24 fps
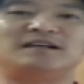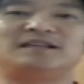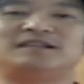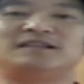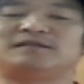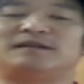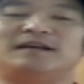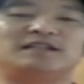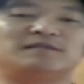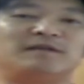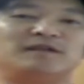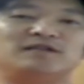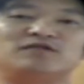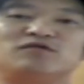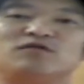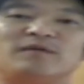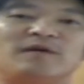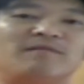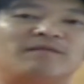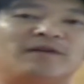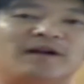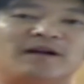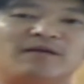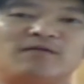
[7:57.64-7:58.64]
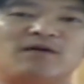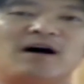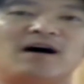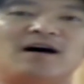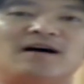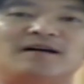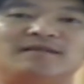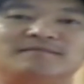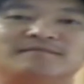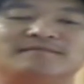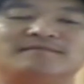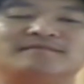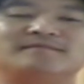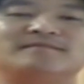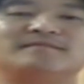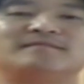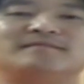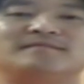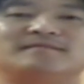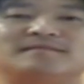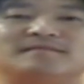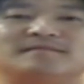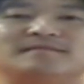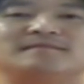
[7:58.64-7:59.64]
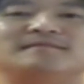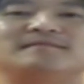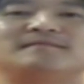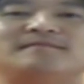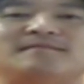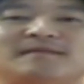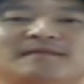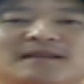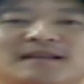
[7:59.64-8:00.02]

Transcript: he's, he's been swimming pretty well. What